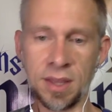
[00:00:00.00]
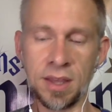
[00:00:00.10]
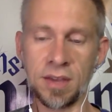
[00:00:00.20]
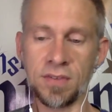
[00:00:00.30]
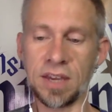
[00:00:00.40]

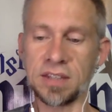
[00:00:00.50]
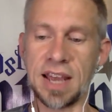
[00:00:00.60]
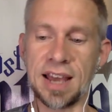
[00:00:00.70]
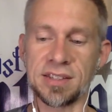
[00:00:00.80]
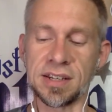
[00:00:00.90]

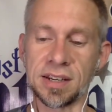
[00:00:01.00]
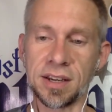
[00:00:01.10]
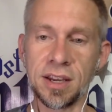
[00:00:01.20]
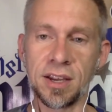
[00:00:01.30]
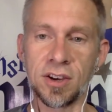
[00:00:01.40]
Fantastic.
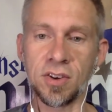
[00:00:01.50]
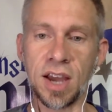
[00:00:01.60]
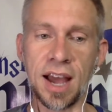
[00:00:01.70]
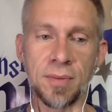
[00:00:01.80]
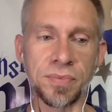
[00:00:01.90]

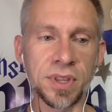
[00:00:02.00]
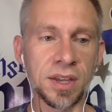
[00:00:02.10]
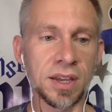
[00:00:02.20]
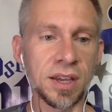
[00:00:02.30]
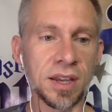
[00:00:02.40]
Okay.
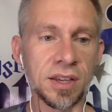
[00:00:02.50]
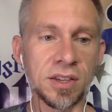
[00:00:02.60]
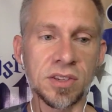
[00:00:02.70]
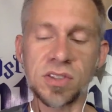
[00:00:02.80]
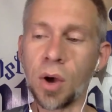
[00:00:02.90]

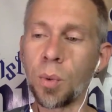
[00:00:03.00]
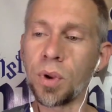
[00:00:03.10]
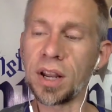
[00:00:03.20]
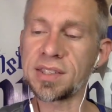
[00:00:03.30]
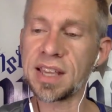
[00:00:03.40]
So
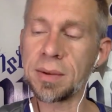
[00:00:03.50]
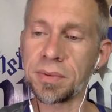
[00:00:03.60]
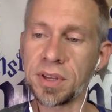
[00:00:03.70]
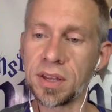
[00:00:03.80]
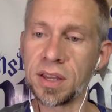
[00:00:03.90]
let's keep.
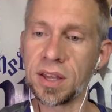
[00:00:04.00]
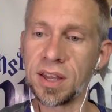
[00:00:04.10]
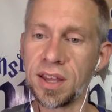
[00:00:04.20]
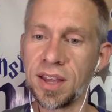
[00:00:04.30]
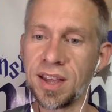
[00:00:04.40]

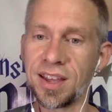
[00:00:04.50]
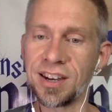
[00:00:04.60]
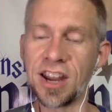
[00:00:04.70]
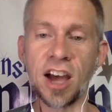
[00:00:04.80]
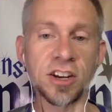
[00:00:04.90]

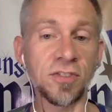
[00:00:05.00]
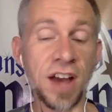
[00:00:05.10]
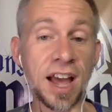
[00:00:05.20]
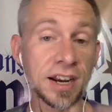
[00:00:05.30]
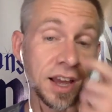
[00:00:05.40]
No, you're
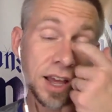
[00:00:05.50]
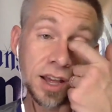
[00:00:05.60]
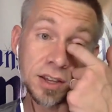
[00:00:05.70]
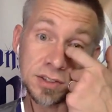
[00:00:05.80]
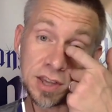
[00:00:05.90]
fine.
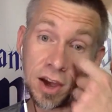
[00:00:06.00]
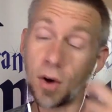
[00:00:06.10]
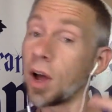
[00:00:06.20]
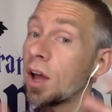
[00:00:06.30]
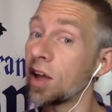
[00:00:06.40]
So
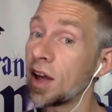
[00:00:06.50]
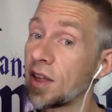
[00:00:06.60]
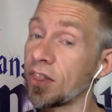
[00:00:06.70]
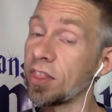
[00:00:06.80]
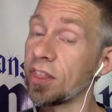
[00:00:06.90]

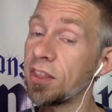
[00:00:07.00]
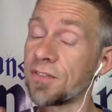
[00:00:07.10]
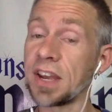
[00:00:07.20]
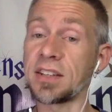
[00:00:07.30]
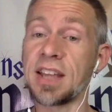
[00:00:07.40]
the
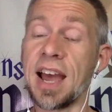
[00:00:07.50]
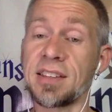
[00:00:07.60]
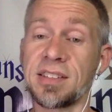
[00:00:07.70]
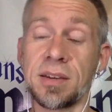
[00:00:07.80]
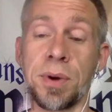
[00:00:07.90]

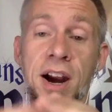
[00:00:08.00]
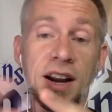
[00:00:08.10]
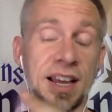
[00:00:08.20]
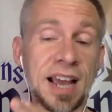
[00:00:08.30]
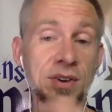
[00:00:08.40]
fantastic part,
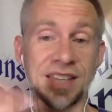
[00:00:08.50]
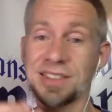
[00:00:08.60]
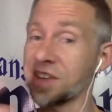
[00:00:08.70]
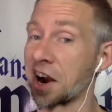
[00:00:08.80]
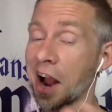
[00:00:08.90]
like I
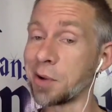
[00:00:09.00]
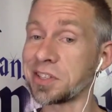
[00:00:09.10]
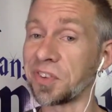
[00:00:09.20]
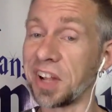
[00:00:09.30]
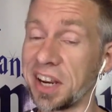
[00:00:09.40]
was
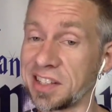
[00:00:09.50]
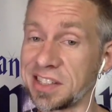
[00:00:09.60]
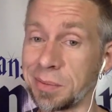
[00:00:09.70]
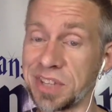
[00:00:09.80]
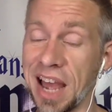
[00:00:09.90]
filling in
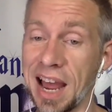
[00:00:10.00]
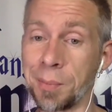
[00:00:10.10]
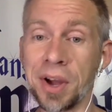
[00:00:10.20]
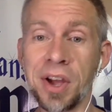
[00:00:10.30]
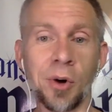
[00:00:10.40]
some time,
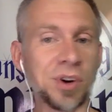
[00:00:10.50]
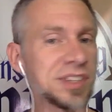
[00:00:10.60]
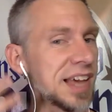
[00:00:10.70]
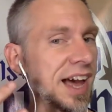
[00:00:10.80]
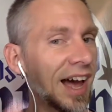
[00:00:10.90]
was
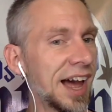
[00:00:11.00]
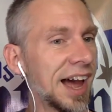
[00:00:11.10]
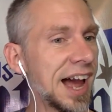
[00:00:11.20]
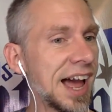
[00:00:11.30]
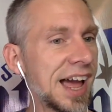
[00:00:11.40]

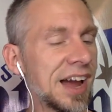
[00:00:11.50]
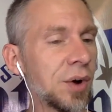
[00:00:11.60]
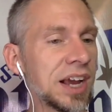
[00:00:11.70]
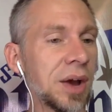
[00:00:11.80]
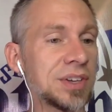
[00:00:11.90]

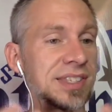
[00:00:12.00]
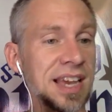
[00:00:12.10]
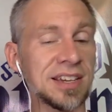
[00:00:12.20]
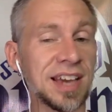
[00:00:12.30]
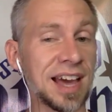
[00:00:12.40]
like I was
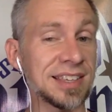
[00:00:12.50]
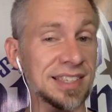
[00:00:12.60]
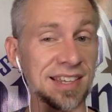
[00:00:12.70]
saying, you guys,